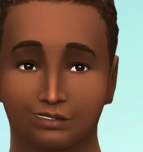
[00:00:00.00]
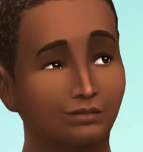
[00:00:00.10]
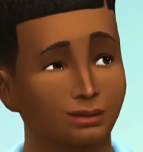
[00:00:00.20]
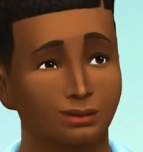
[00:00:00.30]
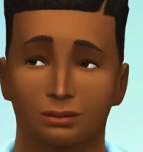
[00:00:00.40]
of
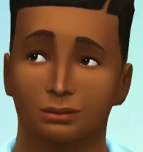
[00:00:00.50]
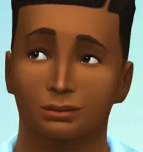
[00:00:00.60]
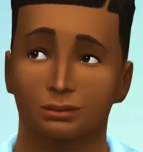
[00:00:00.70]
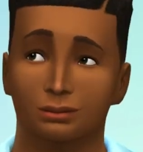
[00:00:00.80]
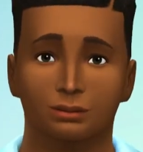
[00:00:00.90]
randomized a little bit
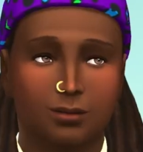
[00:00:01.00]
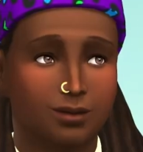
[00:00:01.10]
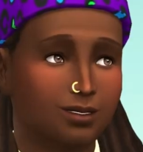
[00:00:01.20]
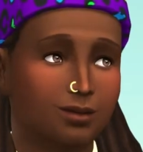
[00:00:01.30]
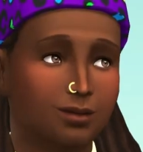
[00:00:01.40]
until I
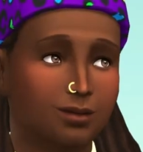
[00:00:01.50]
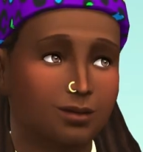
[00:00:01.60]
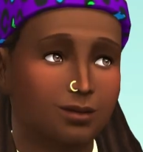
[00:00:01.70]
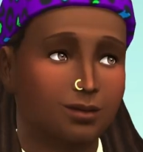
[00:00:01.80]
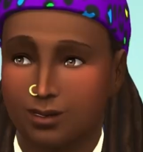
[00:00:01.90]

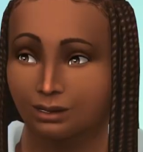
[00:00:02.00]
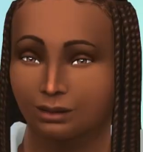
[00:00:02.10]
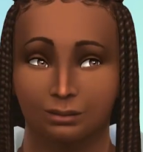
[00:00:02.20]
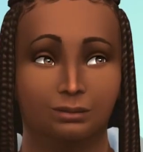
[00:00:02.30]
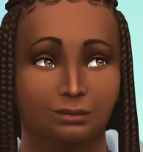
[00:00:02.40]
found,
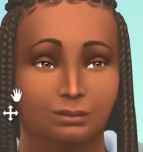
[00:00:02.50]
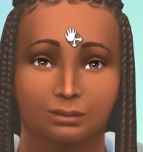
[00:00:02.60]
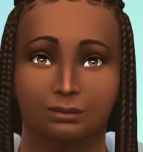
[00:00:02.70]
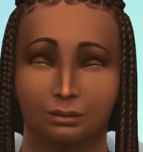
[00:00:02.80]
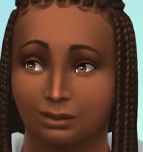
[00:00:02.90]

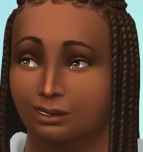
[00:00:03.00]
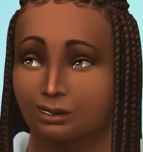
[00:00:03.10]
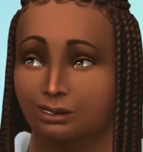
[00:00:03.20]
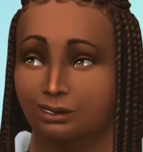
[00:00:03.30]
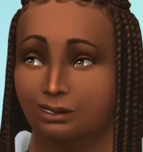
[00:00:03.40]
one
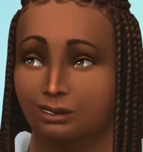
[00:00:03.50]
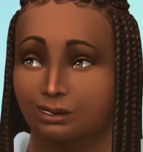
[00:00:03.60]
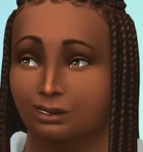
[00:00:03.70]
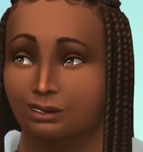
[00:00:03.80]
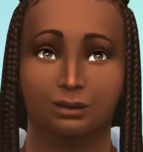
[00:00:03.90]
that was like
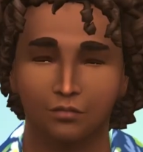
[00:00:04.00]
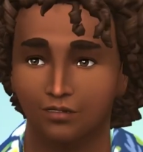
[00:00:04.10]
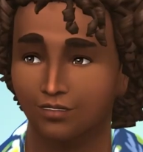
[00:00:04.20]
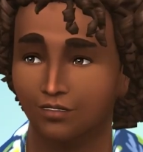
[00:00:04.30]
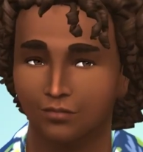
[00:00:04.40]

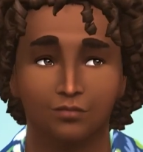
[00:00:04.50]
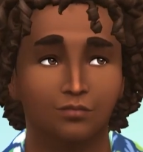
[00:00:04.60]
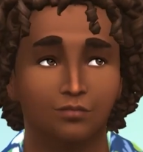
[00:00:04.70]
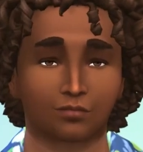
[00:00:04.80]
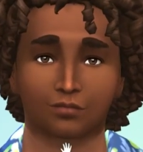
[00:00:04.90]
really
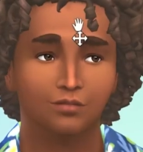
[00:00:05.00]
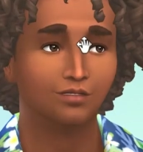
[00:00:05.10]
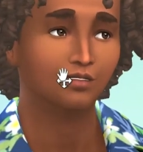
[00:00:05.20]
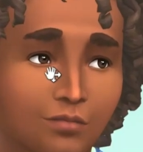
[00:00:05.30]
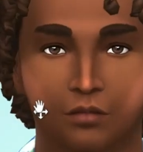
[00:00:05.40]
catching my eye.